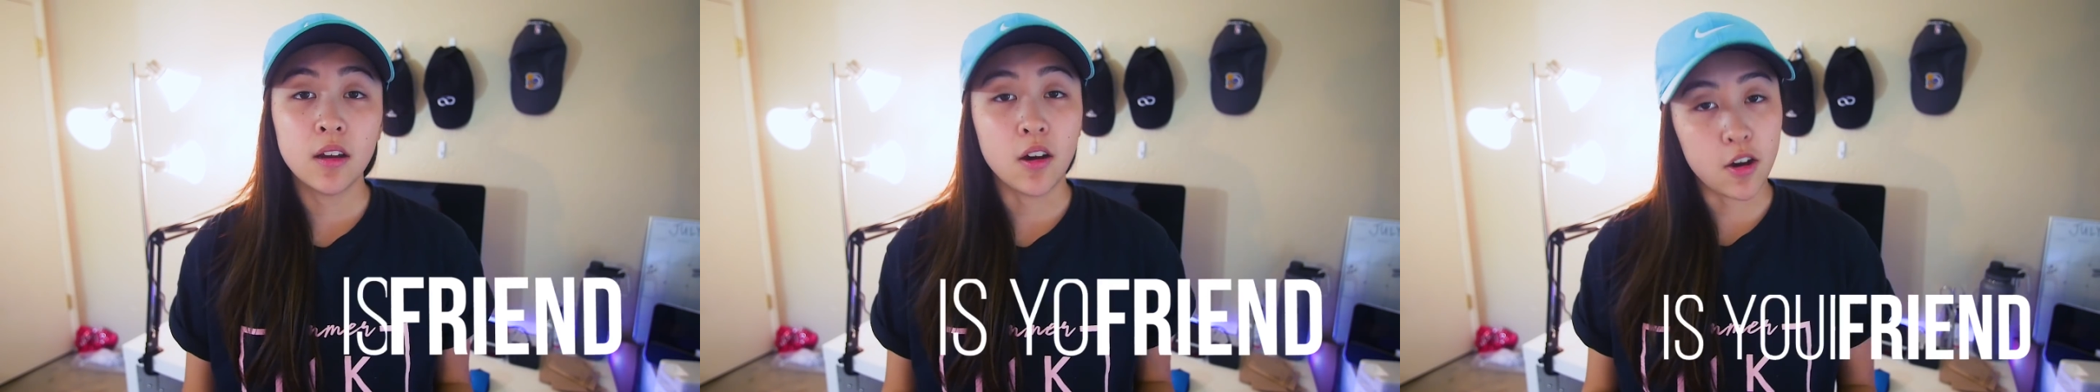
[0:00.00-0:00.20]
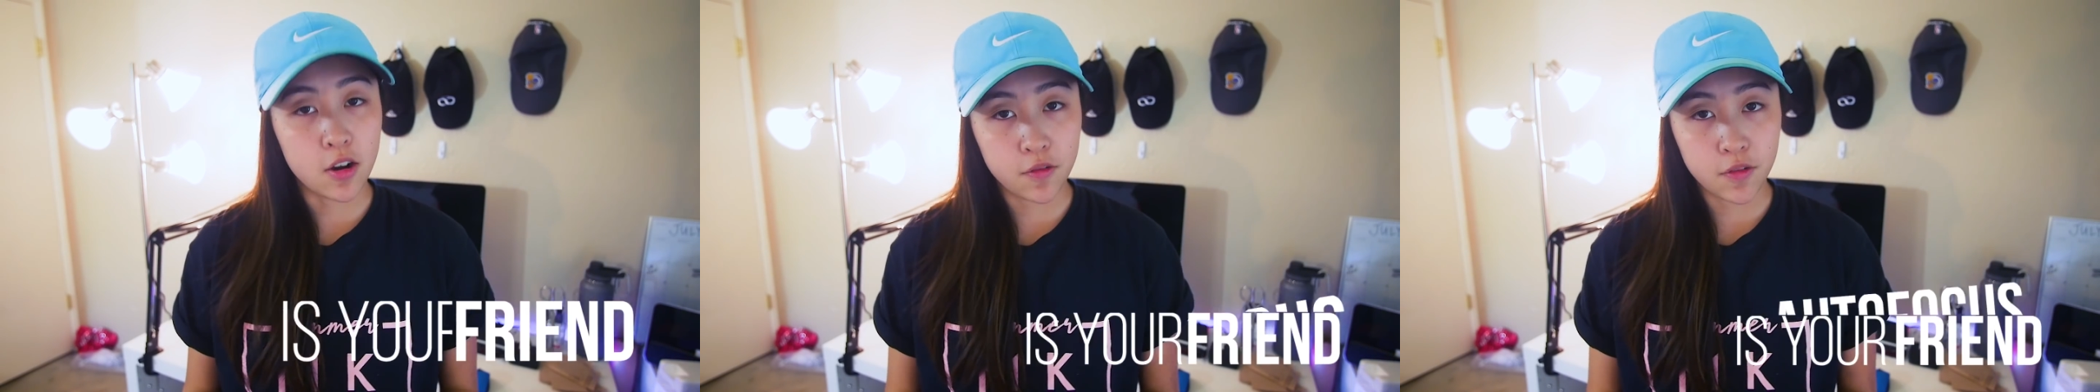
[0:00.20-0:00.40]

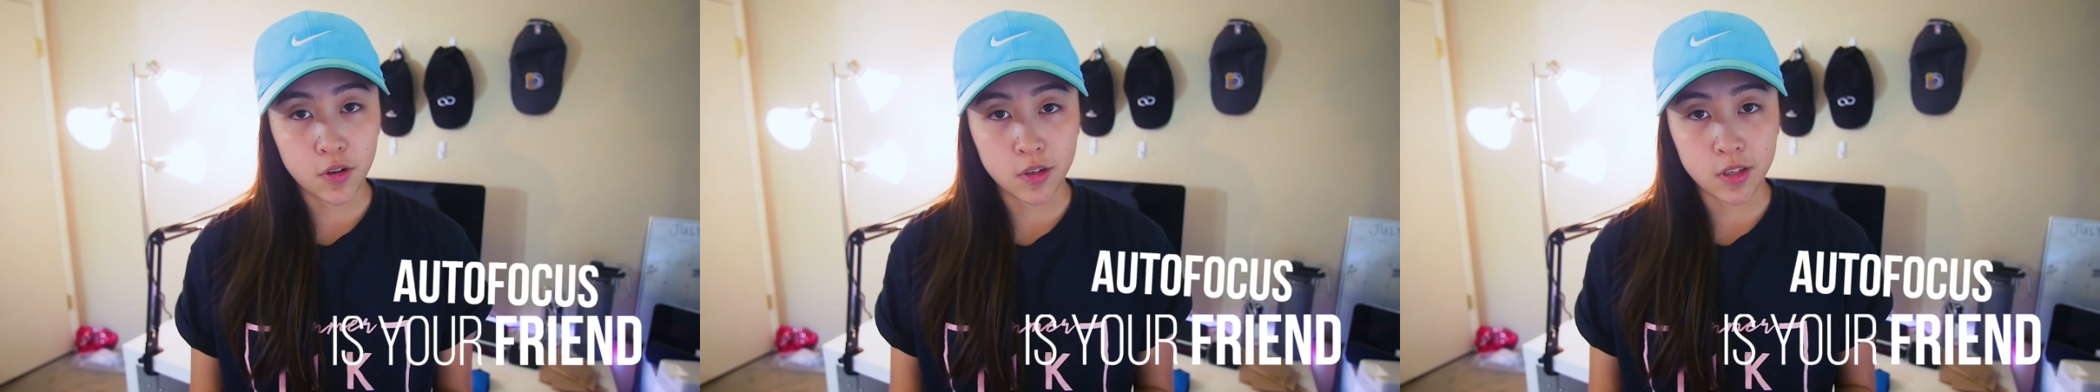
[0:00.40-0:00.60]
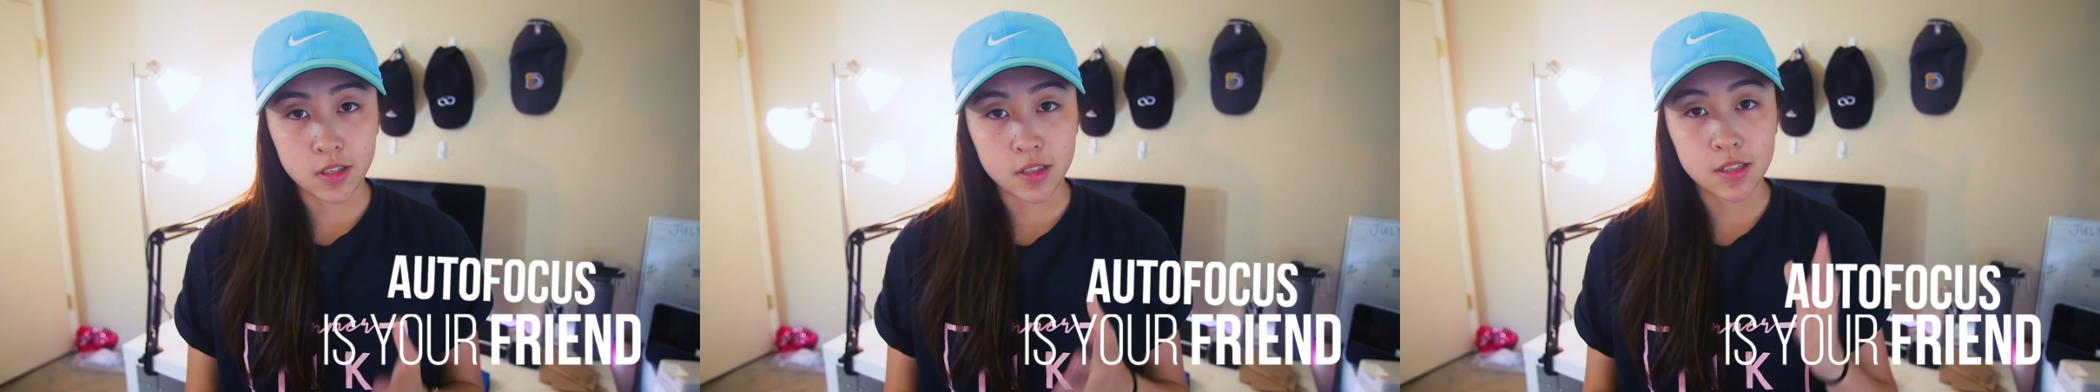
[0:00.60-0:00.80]

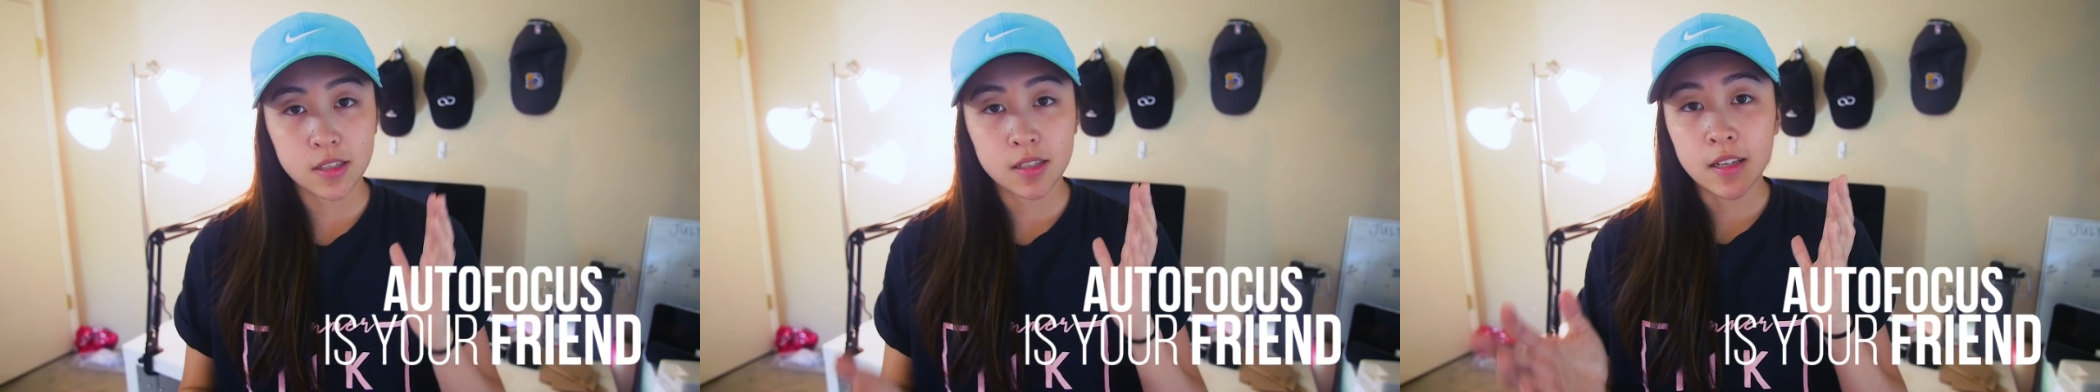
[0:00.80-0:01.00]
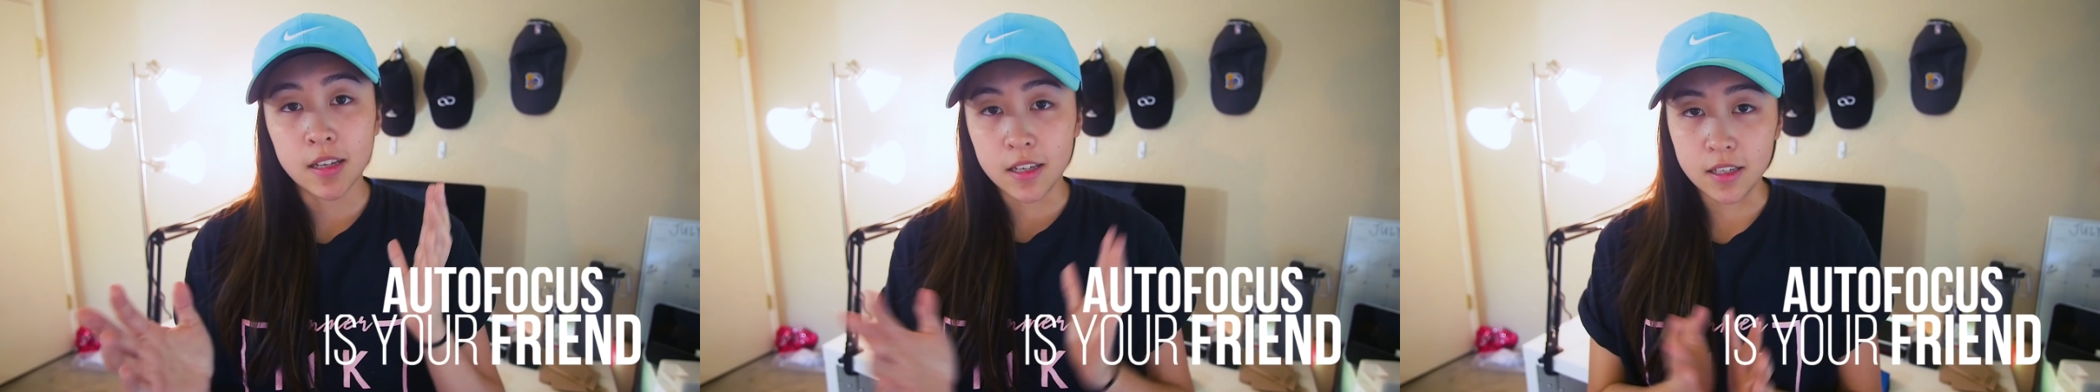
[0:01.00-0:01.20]

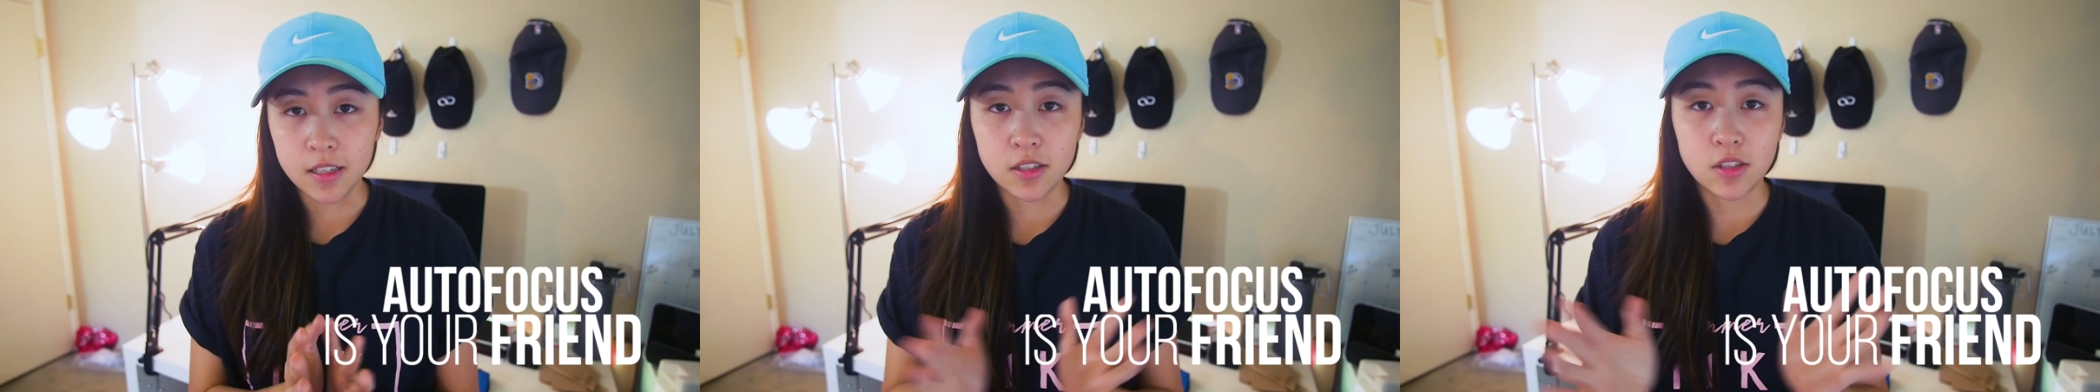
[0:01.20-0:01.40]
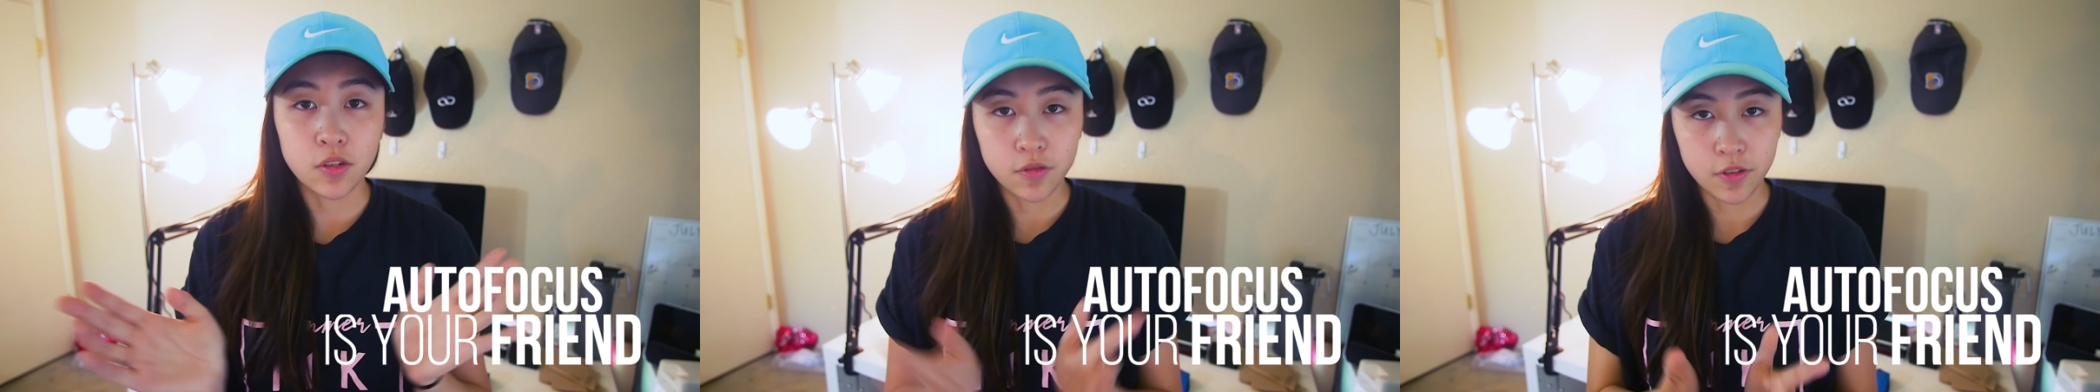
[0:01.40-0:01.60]
autofocus
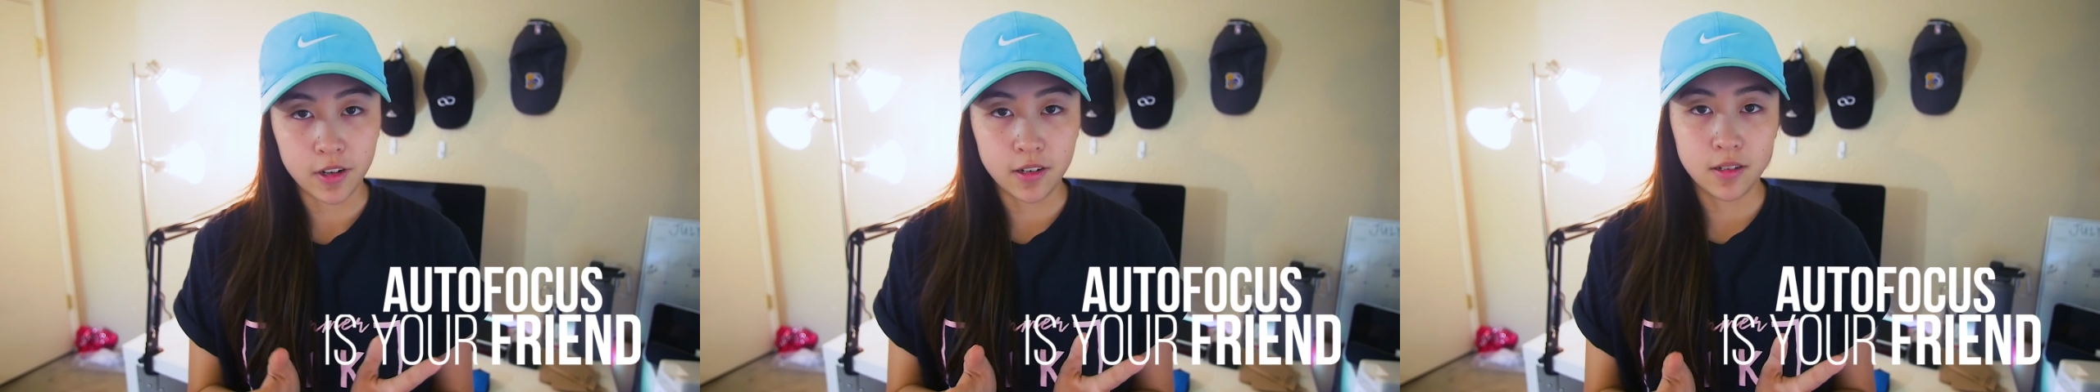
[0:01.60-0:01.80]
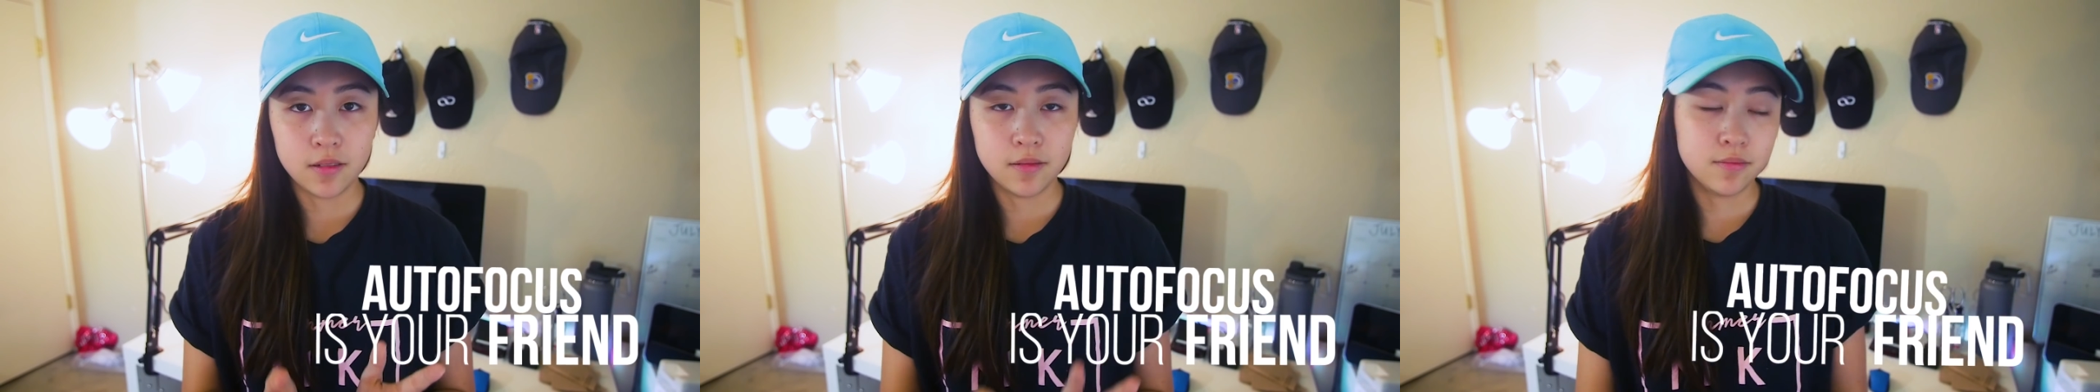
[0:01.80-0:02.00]
is your
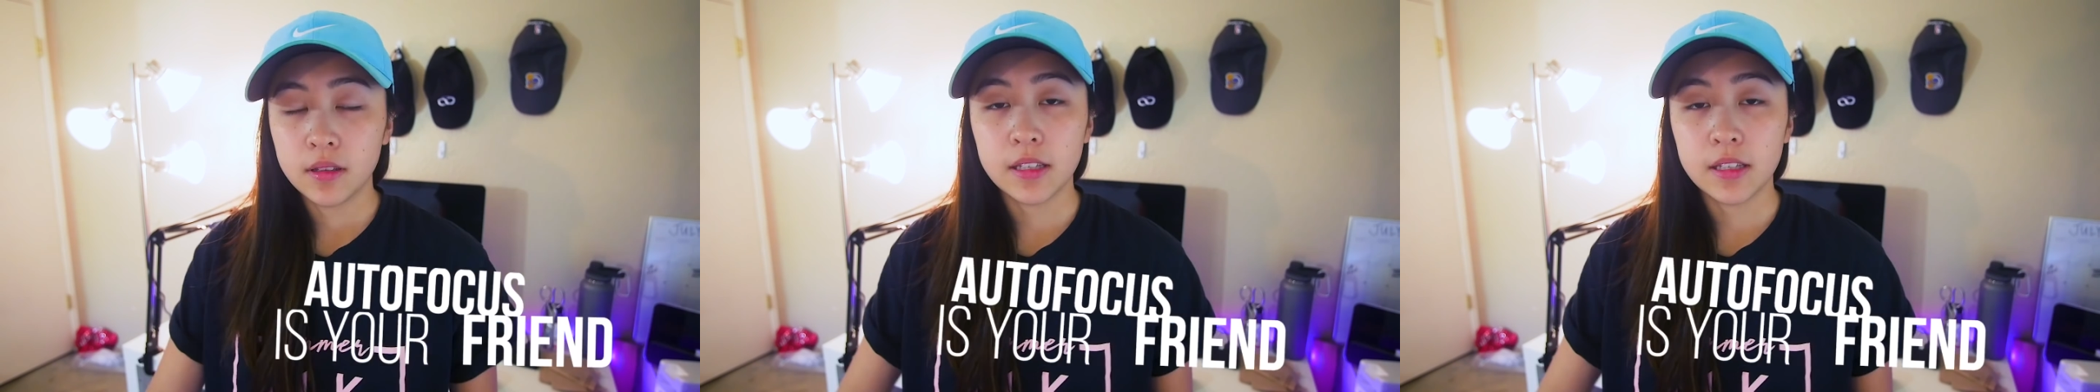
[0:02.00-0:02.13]
friend.